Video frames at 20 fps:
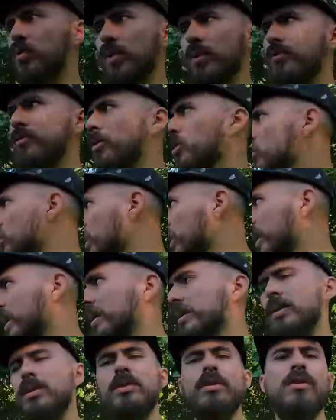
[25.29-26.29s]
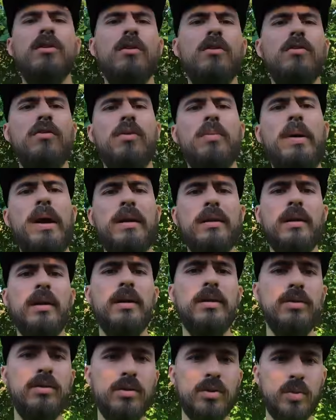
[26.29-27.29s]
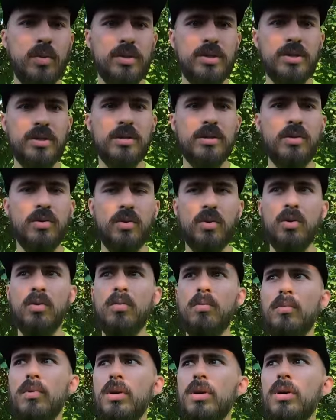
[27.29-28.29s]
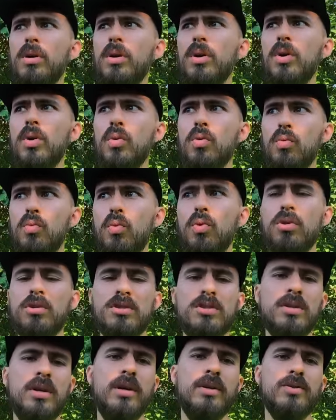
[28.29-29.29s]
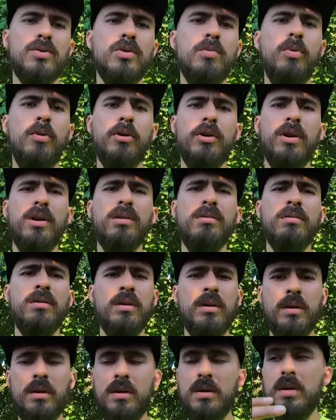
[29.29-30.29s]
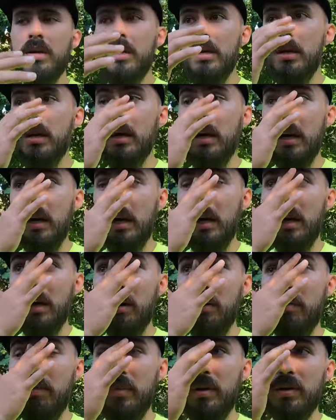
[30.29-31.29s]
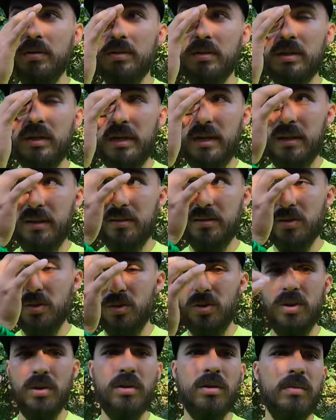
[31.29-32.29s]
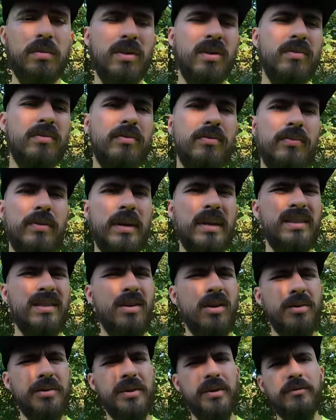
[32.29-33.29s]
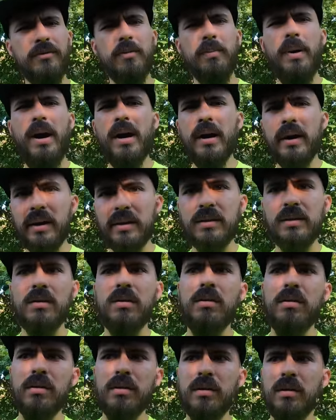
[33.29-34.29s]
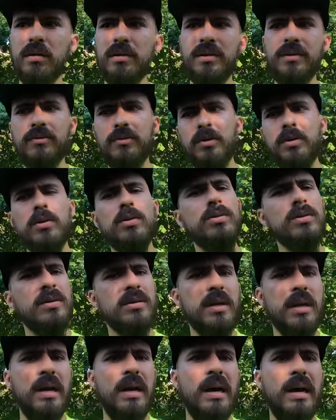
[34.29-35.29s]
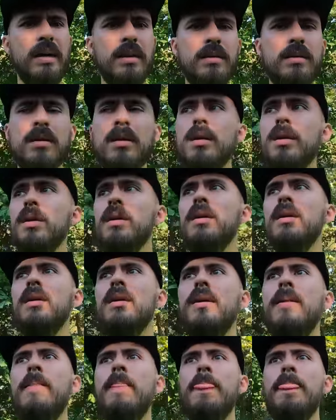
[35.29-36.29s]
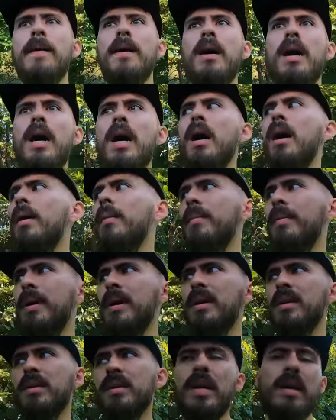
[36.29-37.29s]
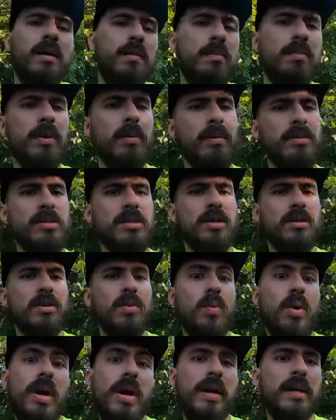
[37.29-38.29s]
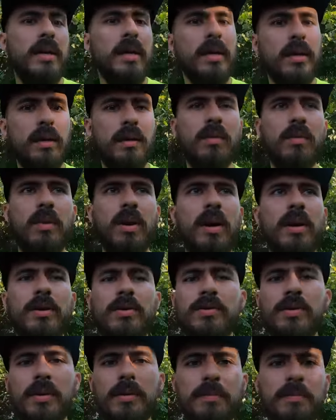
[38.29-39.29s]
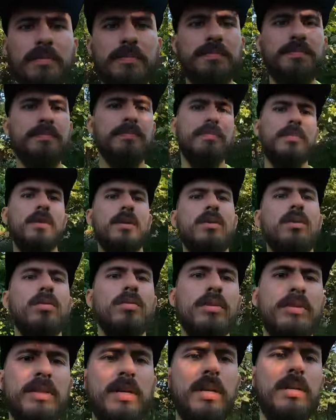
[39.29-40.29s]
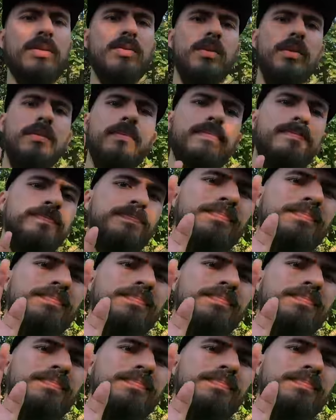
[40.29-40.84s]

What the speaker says: review, I guess, of the bag that I use, which is the Chrome Warsaw 2.0. Just kind of show you a little bit of like all the different pockets and all the different uses that it has, and yeah, pretty much tell you why I like it and why I use it. Cool, let's get into it.